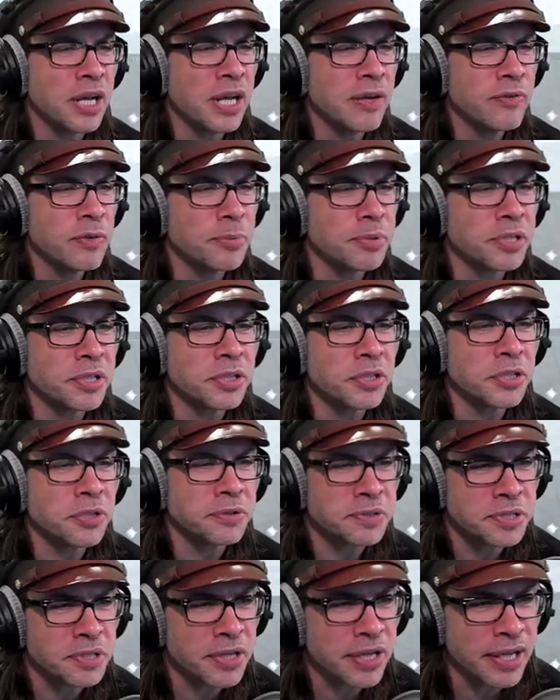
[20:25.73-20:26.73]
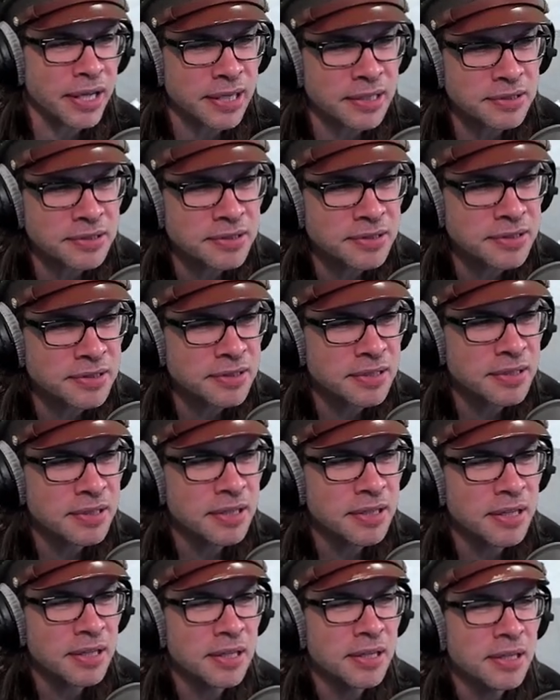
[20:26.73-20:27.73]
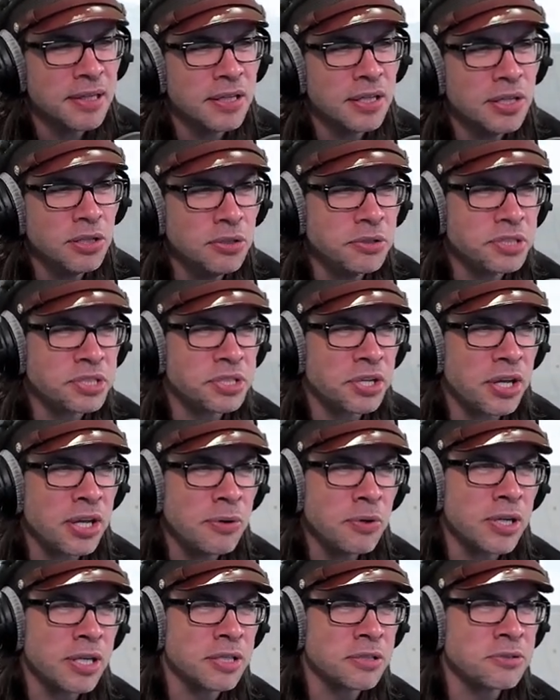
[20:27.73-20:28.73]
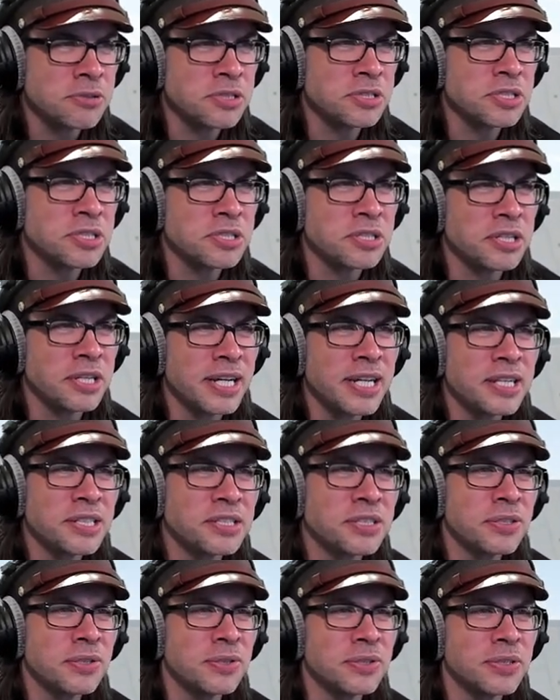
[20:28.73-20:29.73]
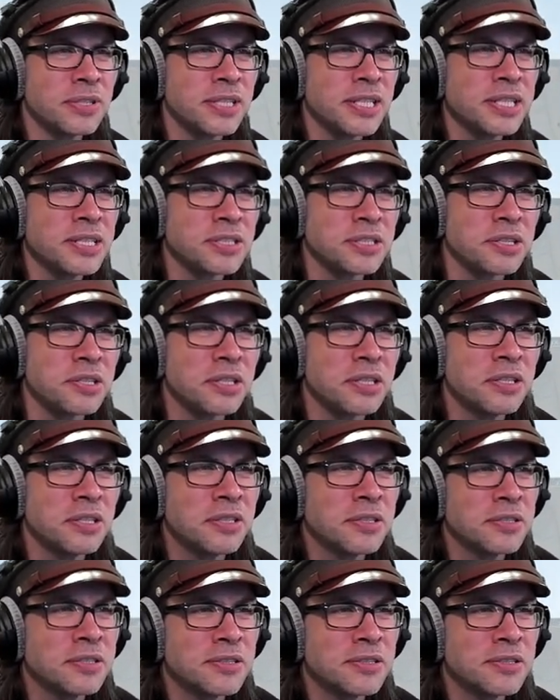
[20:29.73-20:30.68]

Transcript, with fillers: Everybody knows that. Objective Luke Skywalker's just an asshole, that's all.